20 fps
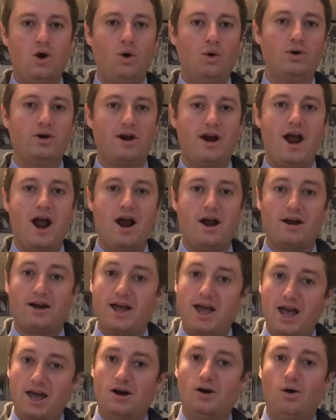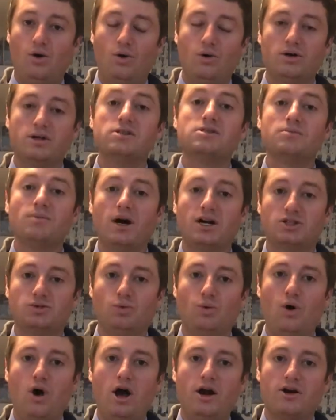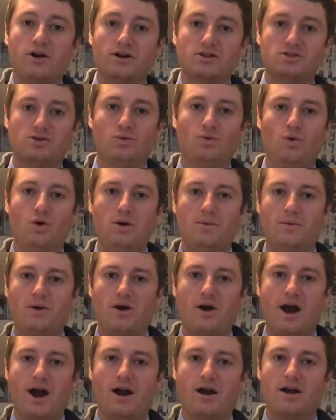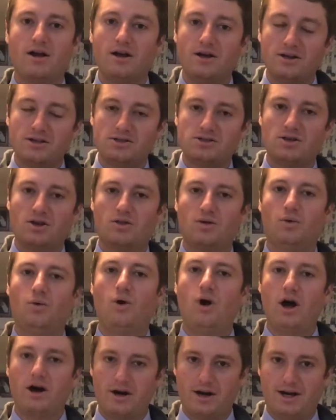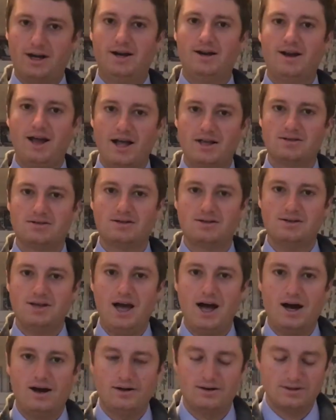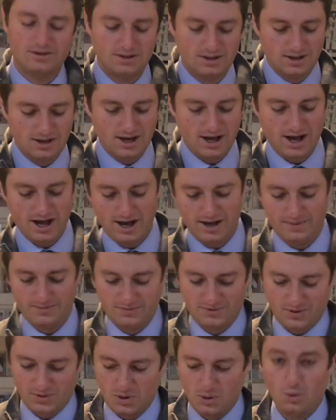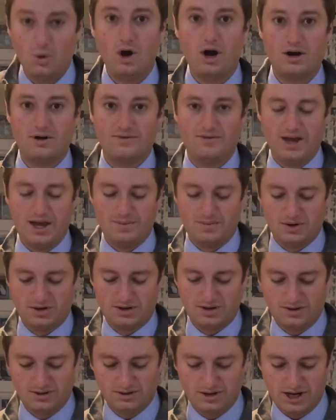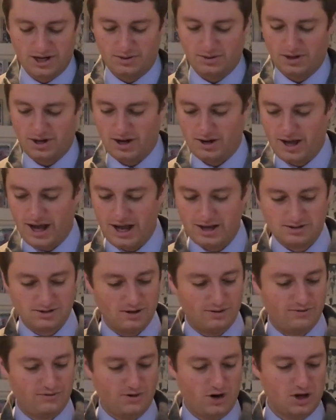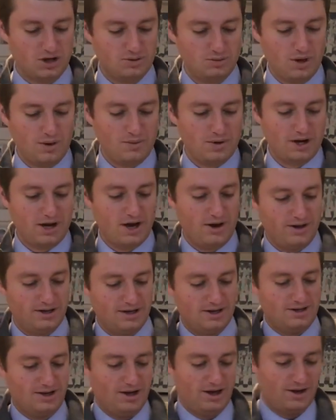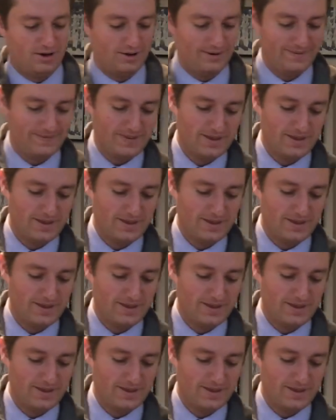colder air can't hold as much water as the warmer air, so the water condenses out from the water vapor to the liquid. Okay, so first what we're going to do